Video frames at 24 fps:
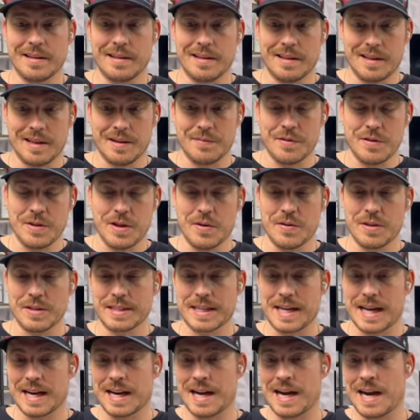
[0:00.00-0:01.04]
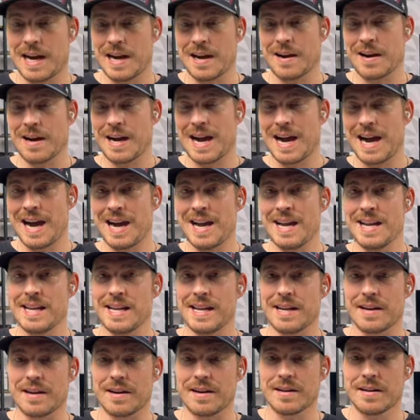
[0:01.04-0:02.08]
even though this got a higher high
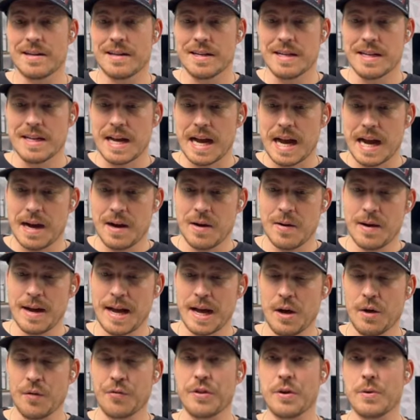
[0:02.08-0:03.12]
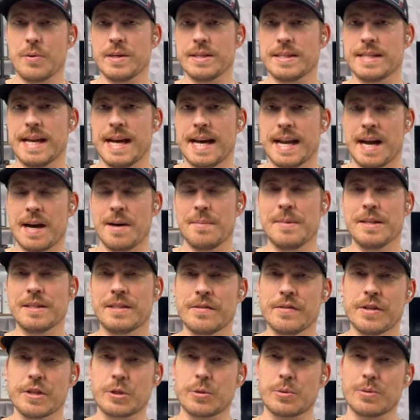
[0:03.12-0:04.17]
here, how healthy was that? How much
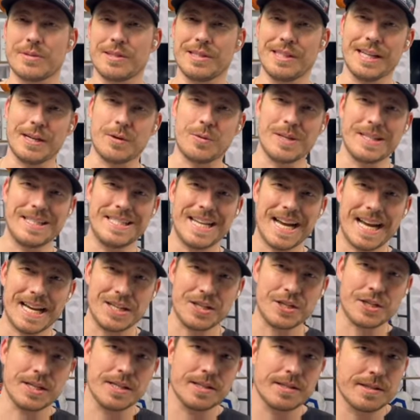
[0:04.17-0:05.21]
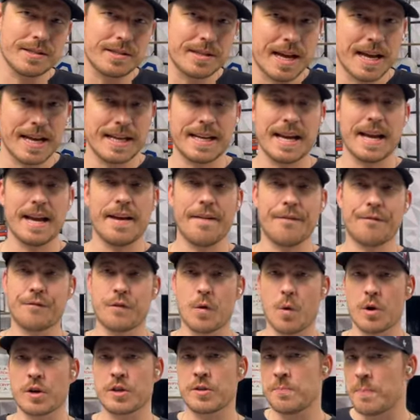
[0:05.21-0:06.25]
of this was liquidations, AKA
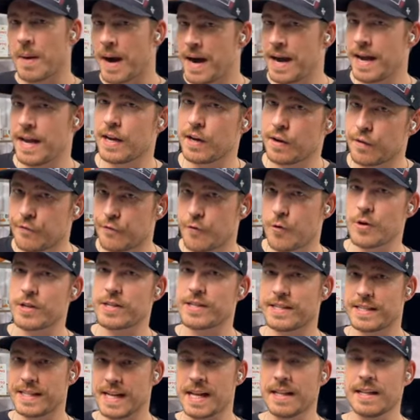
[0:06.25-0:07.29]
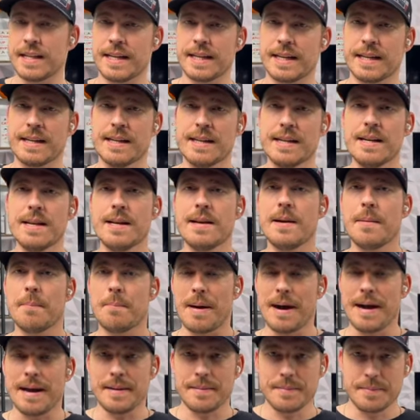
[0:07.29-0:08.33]
force buying or force selling
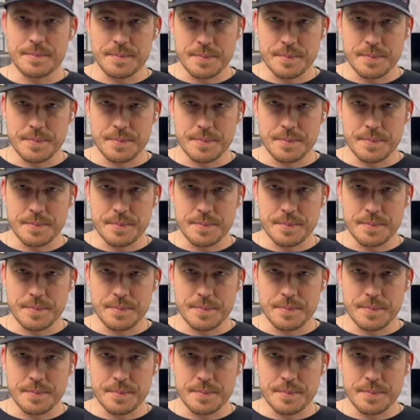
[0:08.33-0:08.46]
by